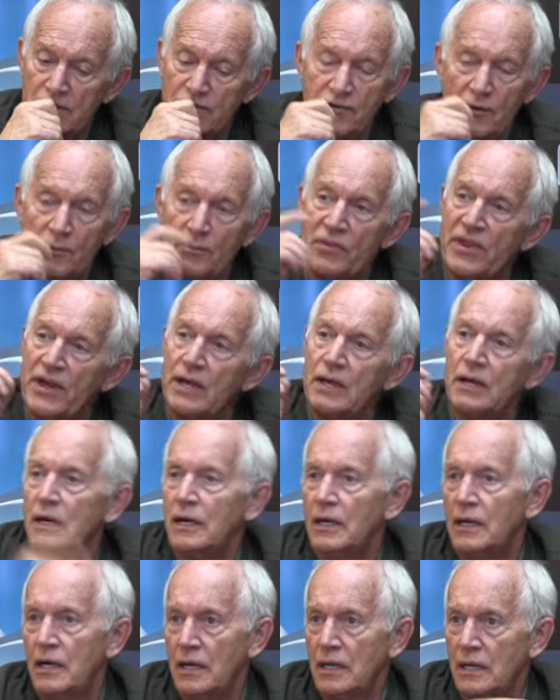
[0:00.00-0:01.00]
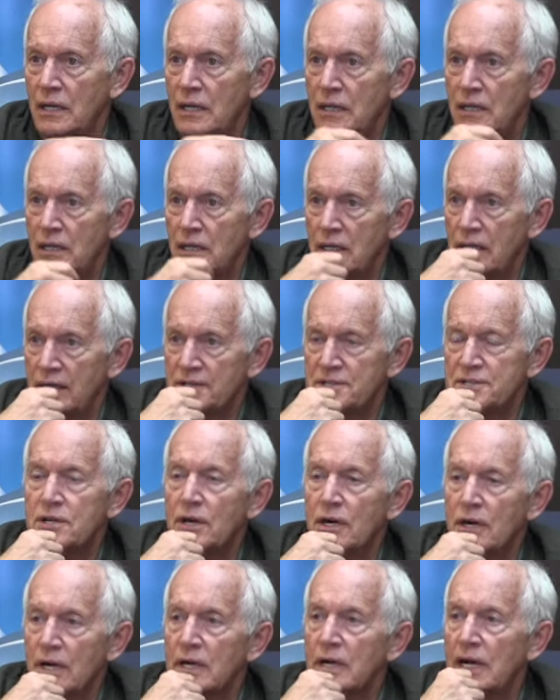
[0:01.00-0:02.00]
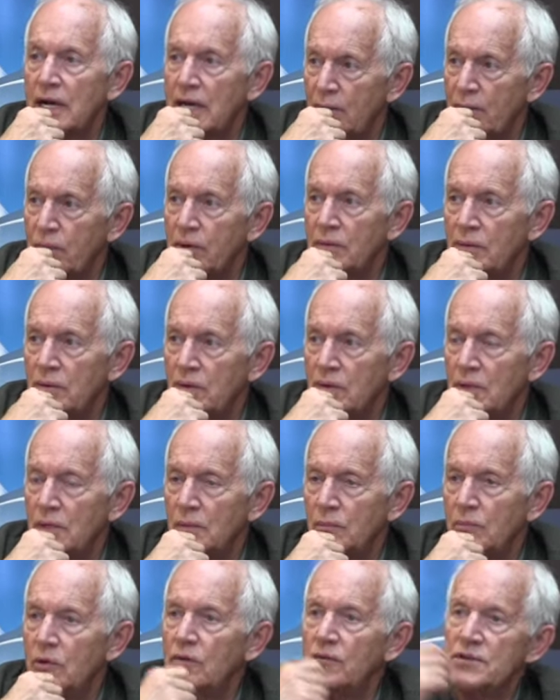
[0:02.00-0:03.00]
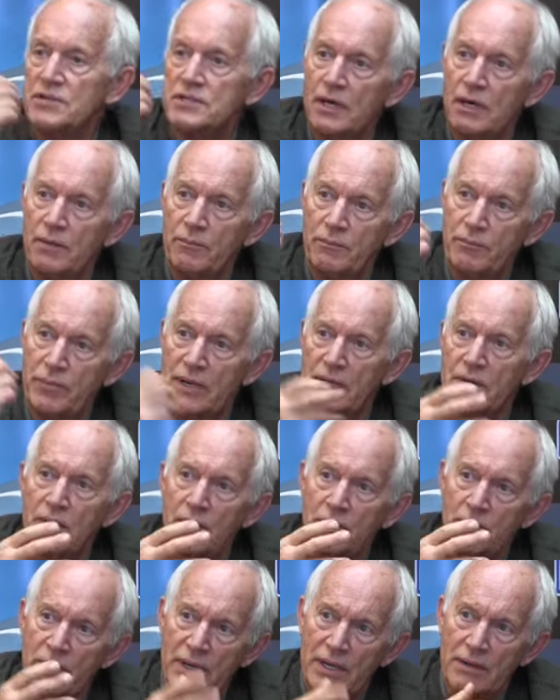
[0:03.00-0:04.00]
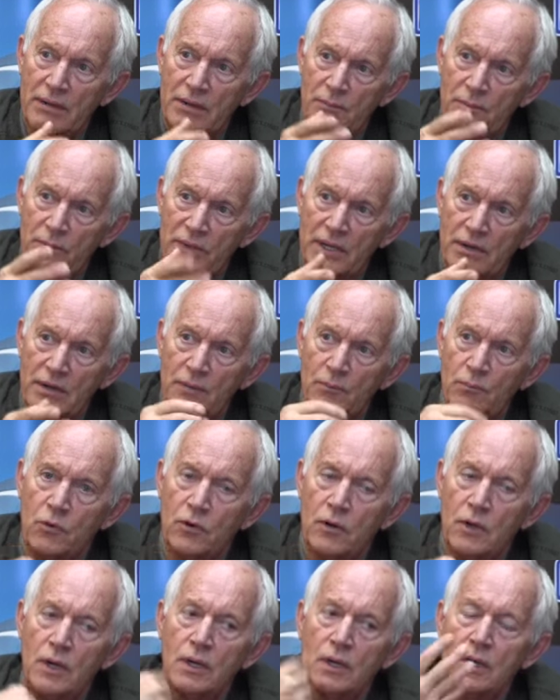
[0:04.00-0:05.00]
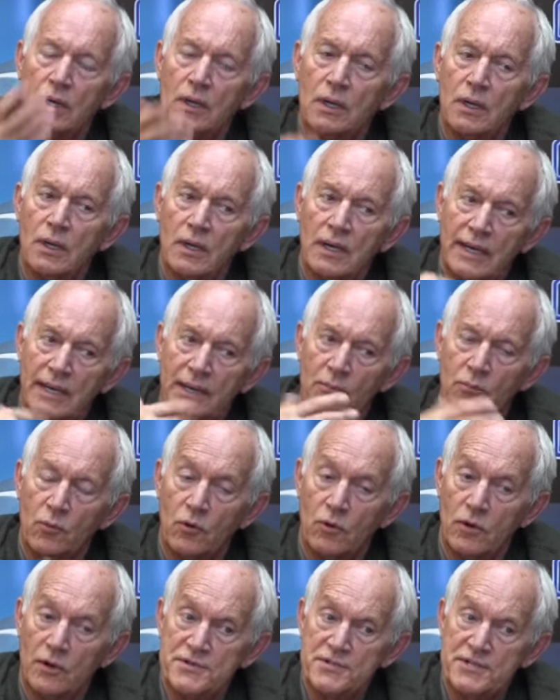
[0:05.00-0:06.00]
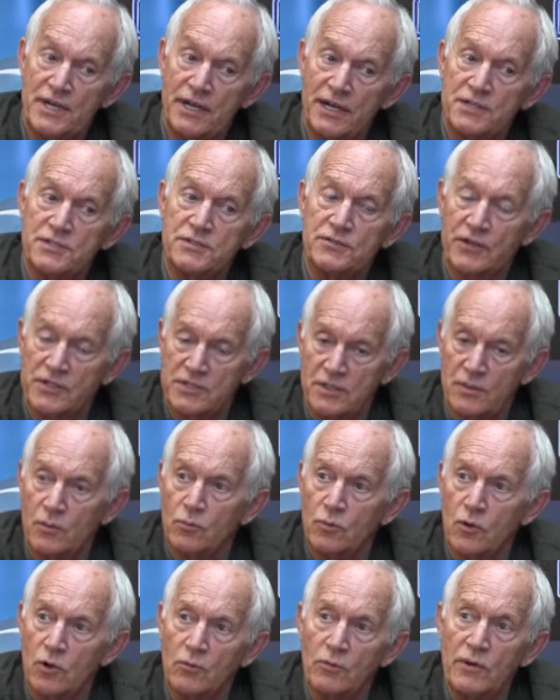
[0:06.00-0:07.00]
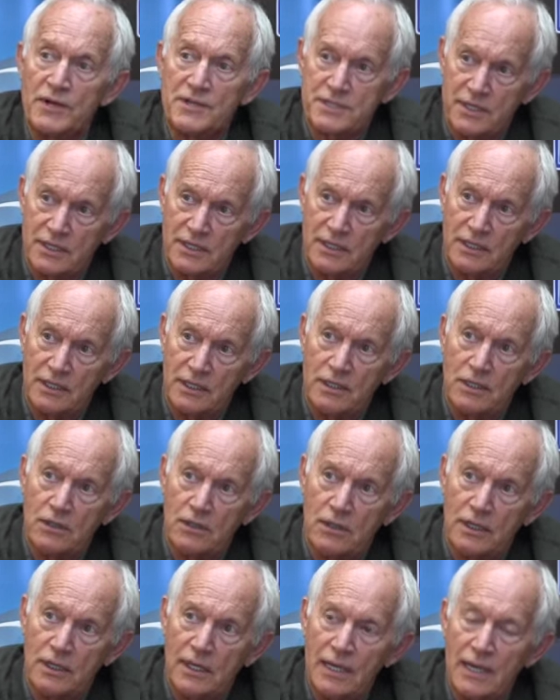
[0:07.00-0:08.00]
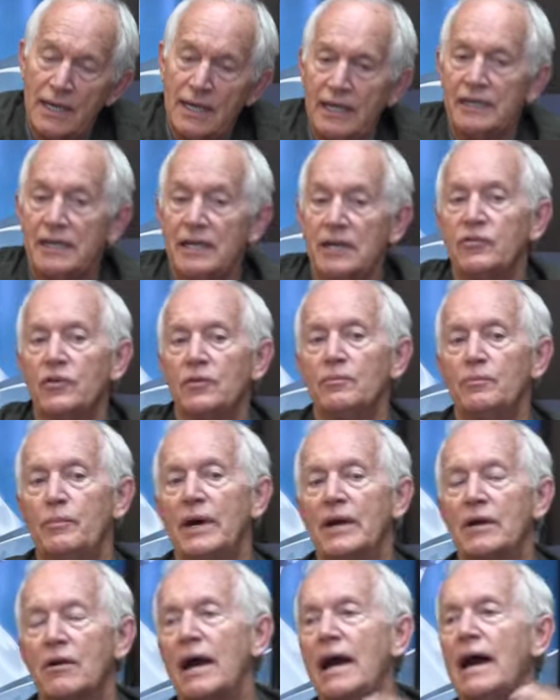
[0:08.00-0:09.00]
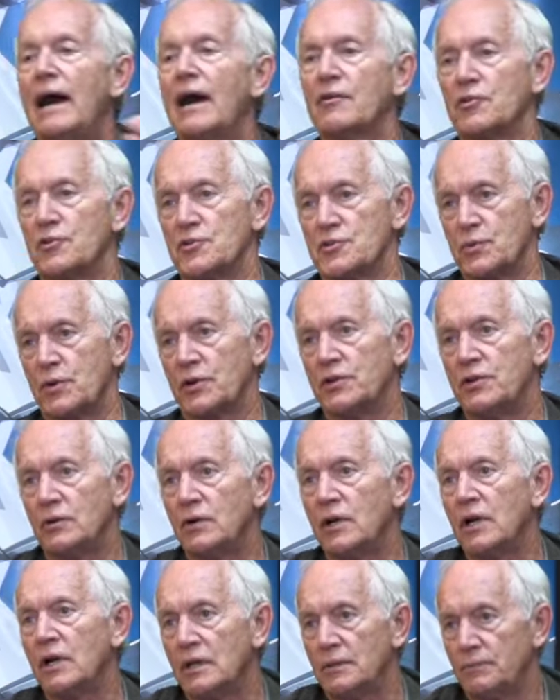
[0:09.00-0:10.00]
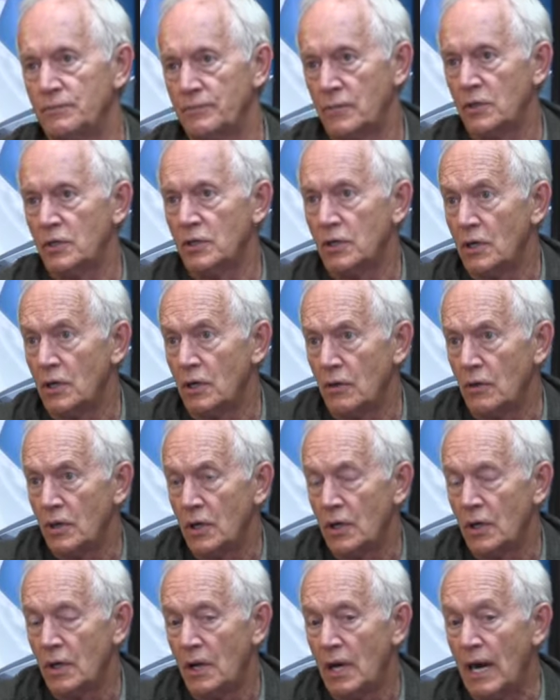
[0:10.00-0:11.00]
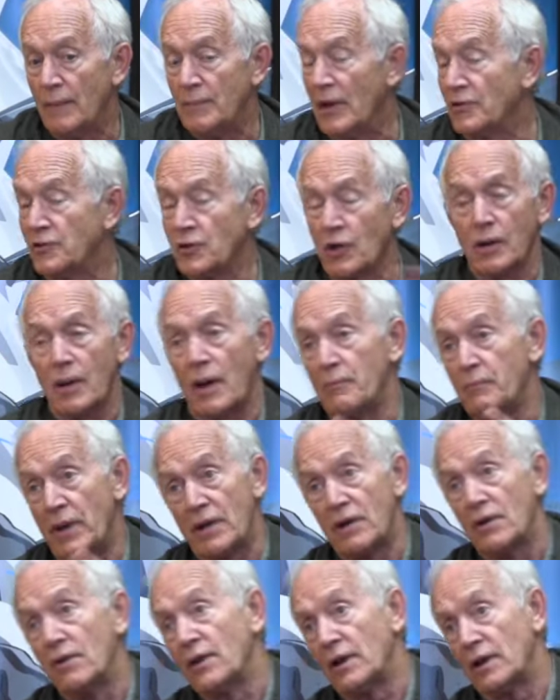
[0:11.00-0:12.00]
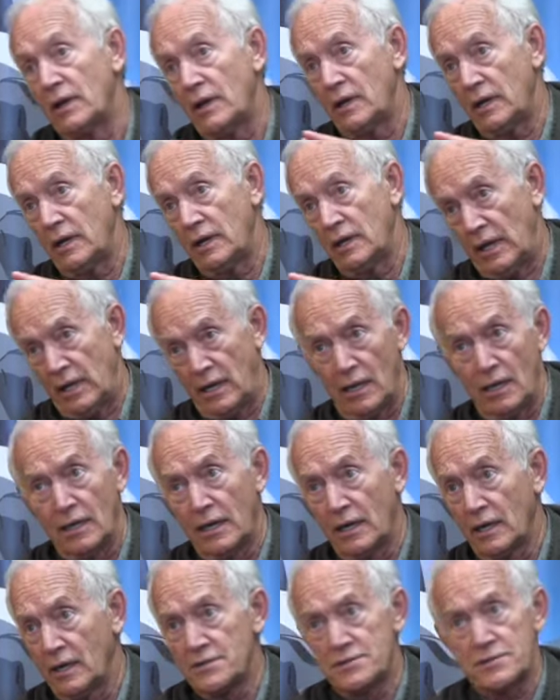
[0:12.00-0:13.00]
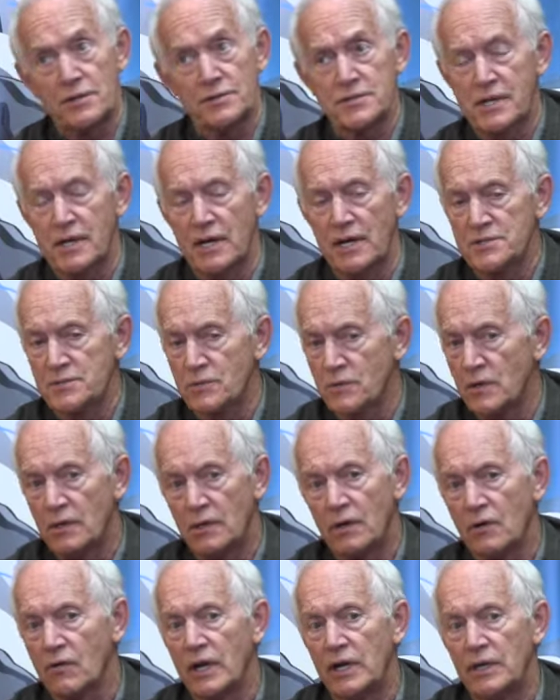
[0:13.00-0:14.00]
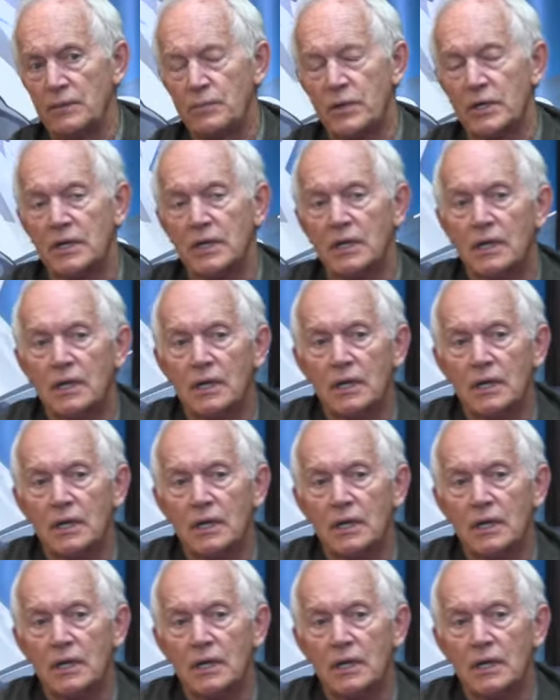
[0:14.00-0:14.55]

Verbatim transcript: from then on, it started to happen. Movies got better and better and better and more and more science fiction and more risky, you know, and, even better actors were doing them, you know. I'm not talking about better than in Alien because those guys were all great, but